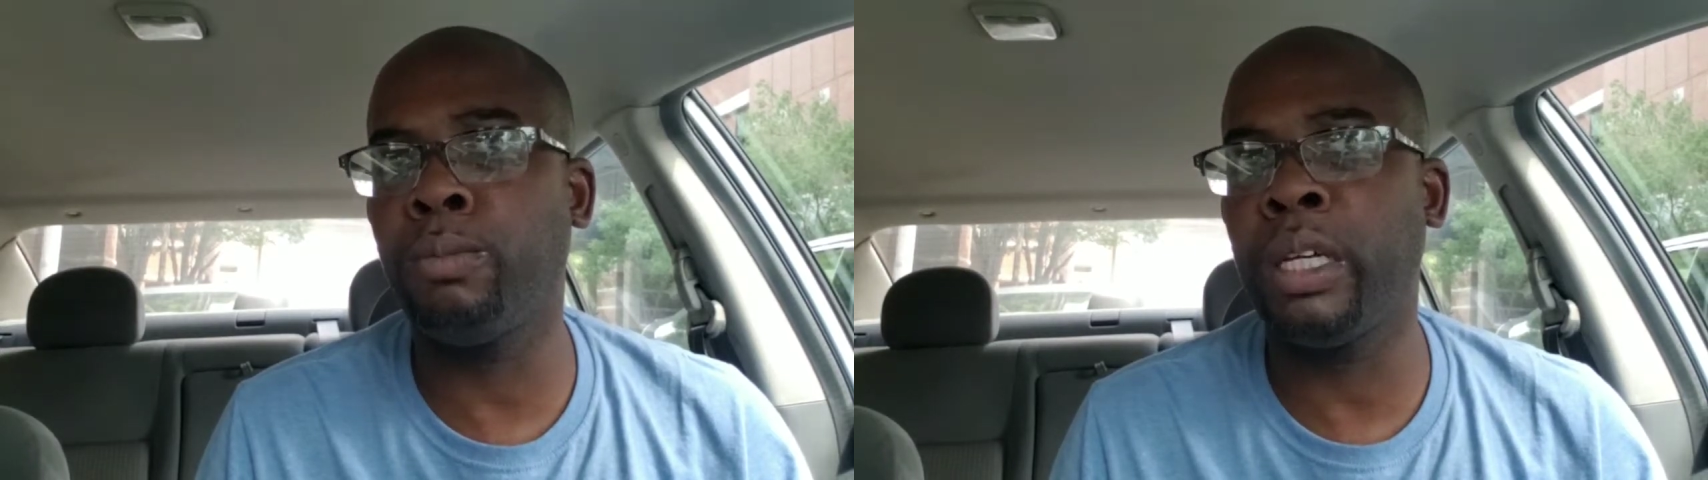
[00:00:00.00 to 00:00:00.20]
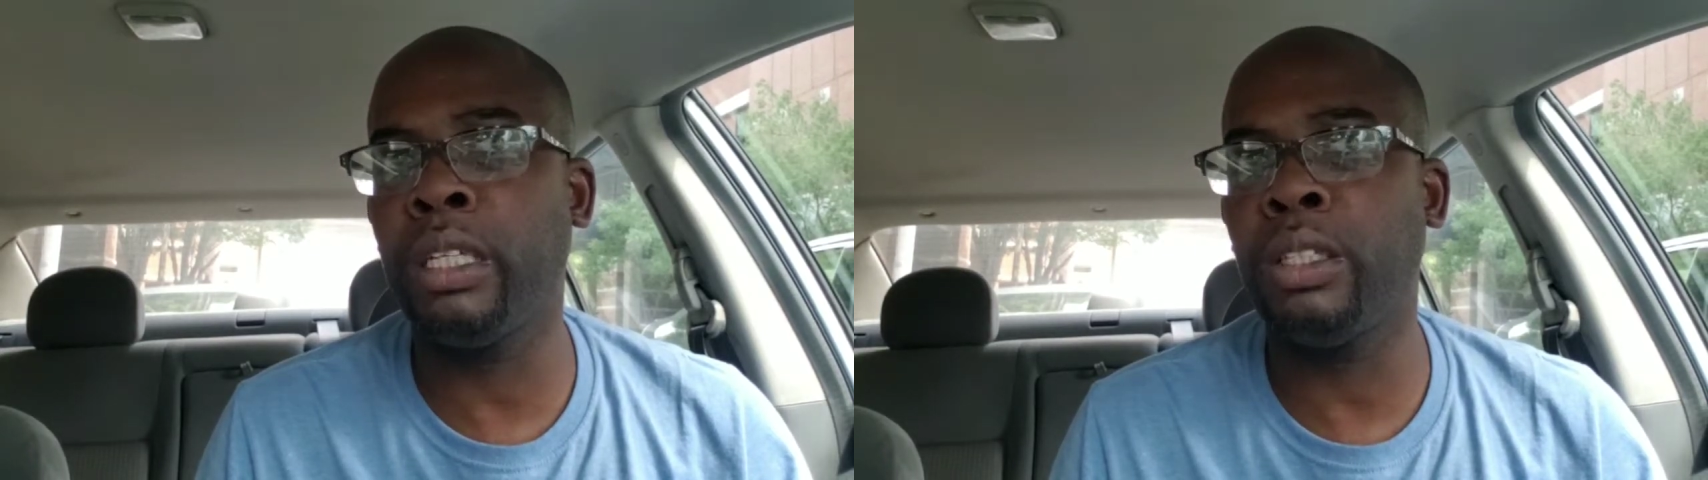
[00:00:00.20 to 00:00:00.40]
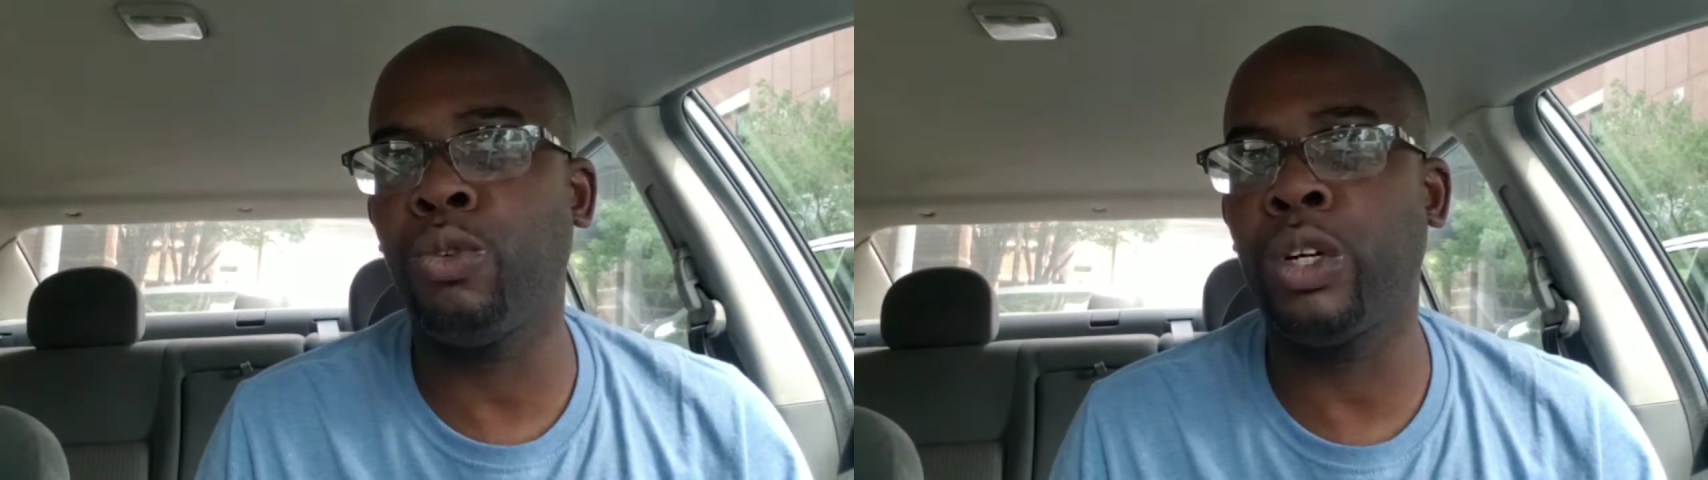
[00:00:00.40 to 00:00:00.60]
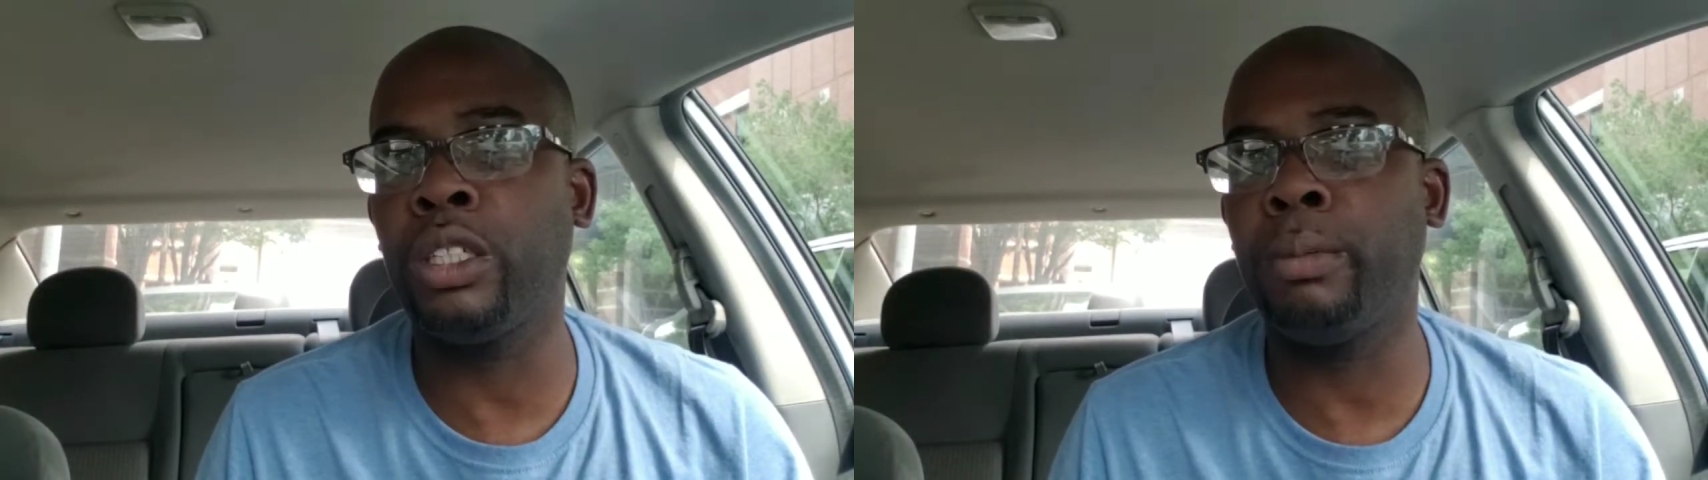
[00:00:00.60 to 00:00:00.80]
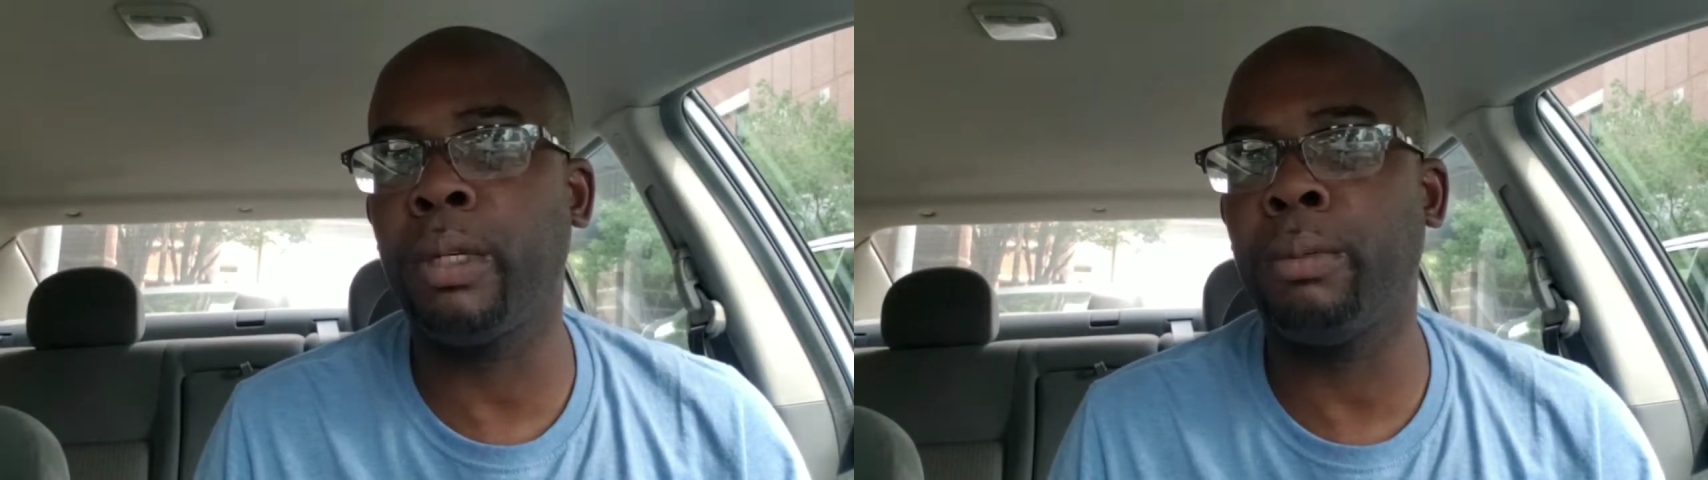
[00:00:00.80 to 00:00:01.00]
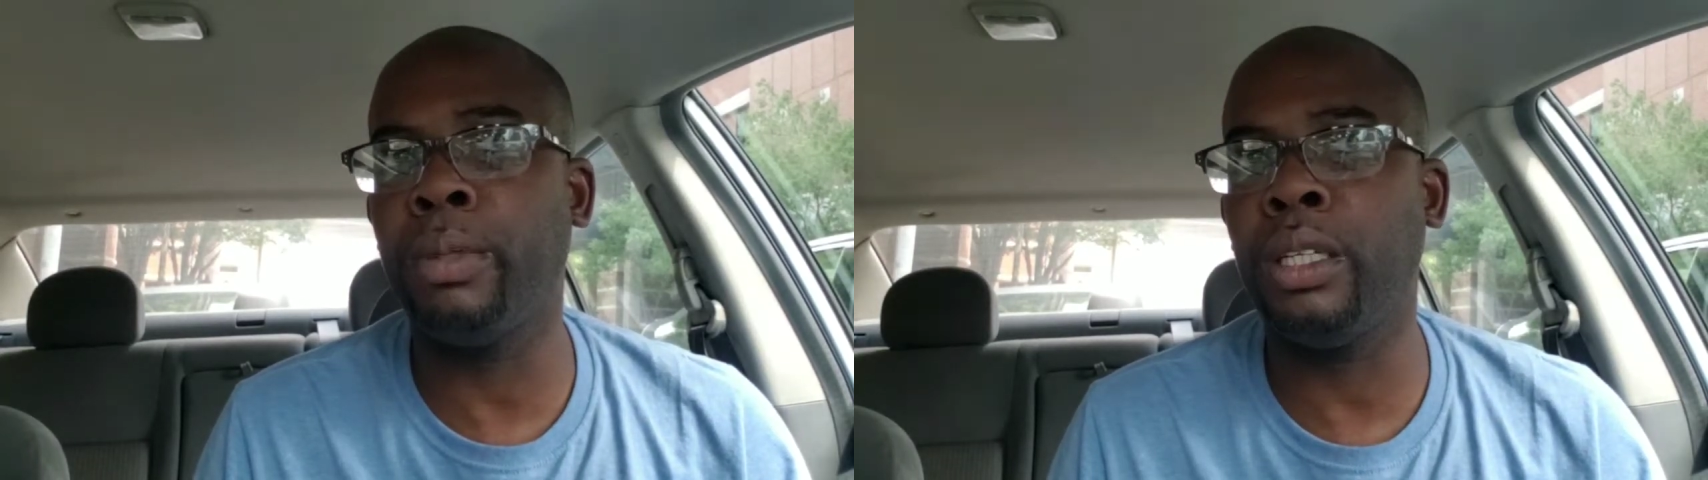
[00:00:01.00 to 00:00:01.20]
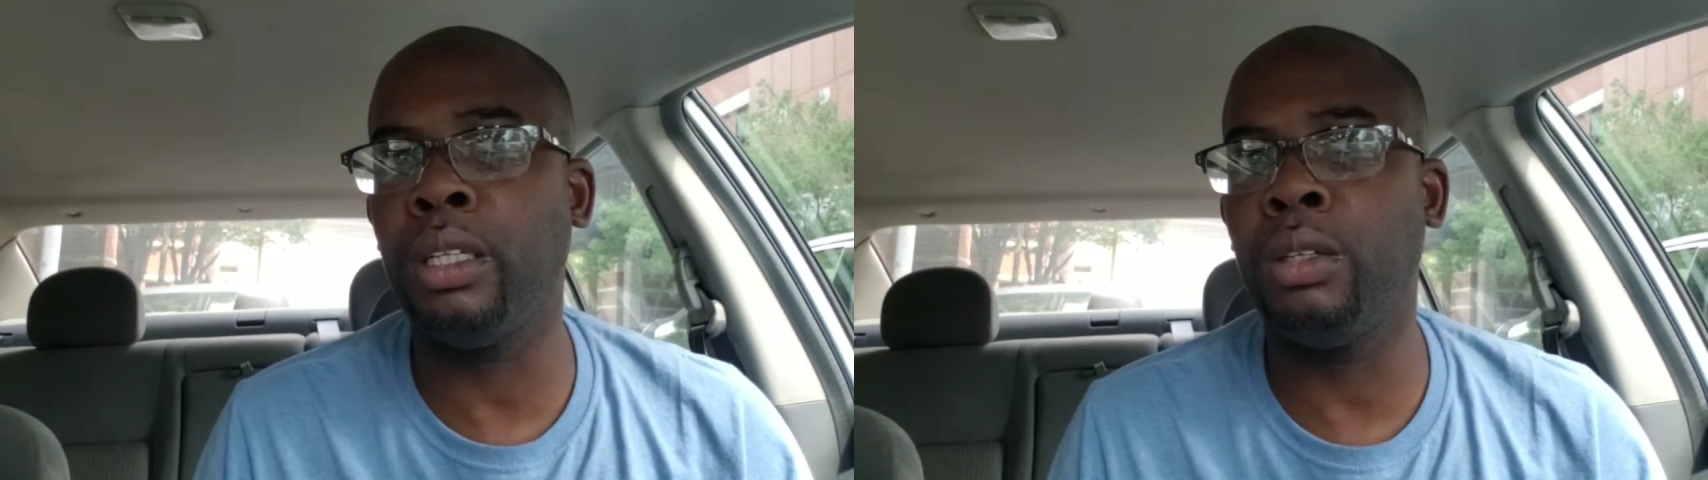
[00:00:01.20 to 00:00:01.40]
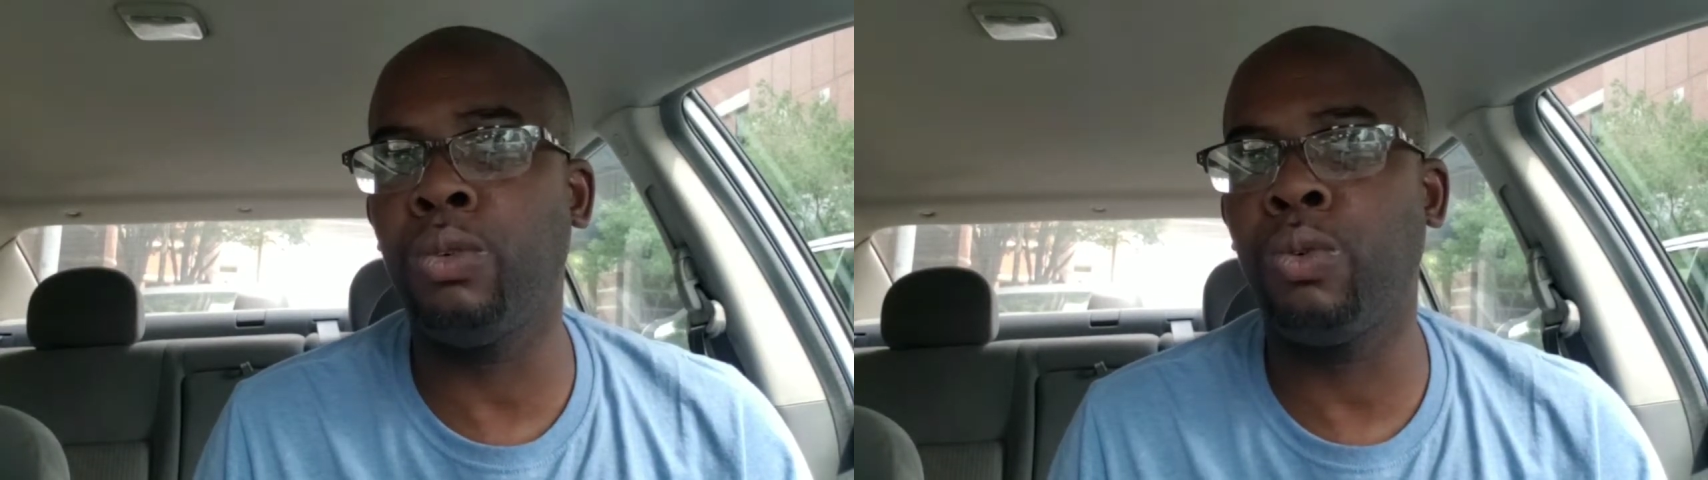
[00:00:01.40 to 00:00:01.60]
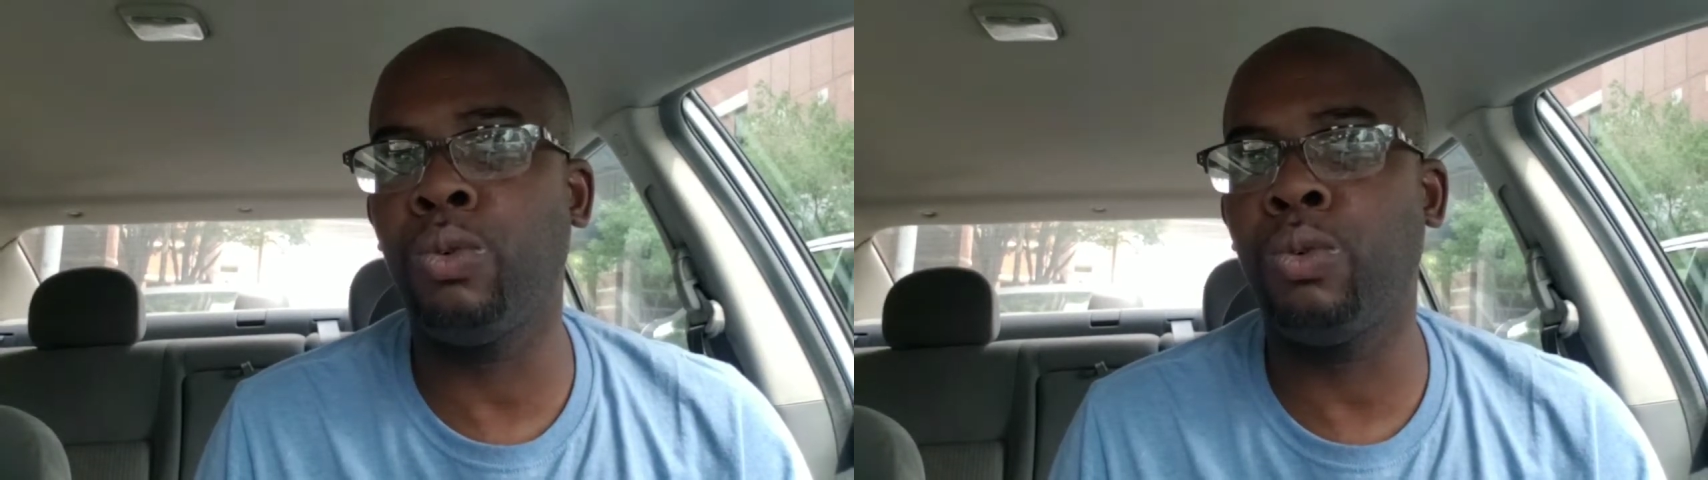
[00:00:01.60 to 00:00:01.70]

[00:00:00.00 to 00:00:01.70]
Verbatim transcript: maybe whether it may be